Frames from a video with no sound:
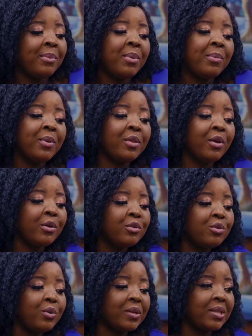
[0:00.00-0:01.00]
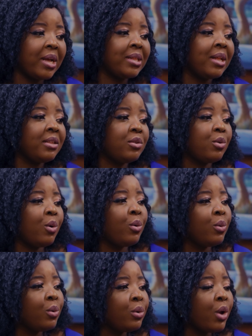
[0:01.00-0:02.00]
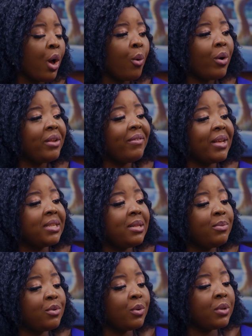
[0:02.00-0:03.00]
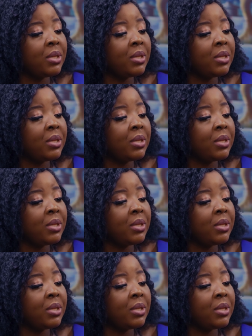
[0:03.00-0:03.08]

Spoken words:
the baby turns to a side that is not good? What if I sleep so